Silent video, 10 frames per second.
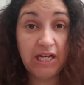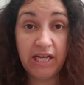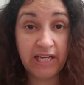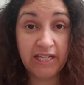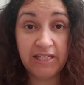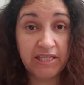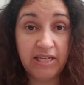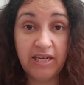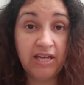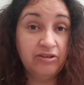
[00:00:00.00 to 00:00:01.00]
Like I
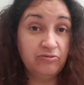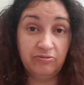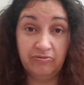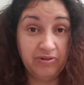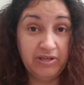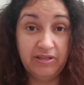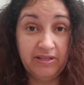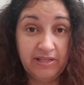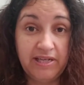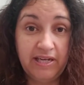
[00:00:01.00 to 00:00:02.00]
said, and you were reading
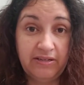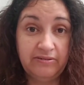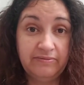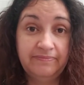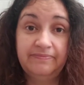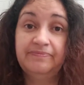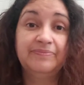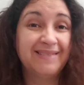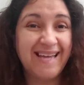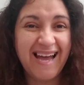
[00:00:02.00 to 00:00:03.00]
the title,
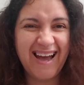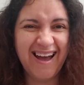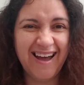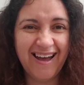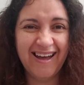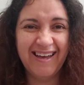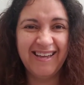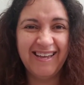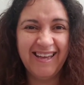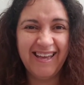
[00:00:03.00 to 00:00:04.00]

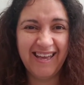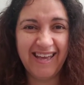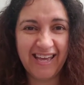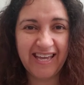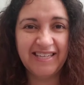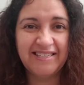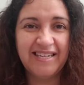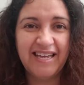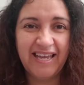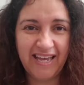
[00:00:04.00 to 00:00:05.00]
I hate
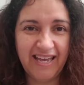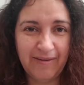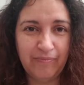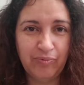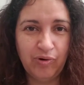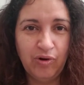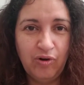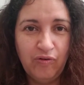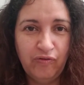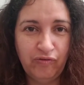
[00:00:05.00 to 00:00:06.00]
April
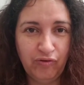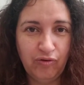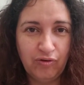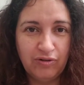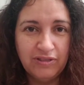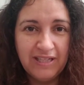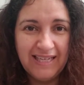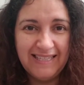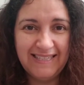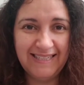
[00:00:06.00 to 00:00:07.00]
Fool's
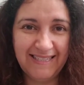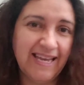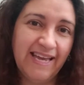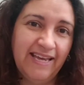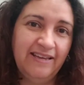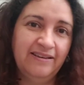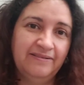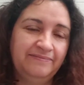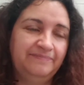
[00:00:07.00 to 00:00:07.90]
Day.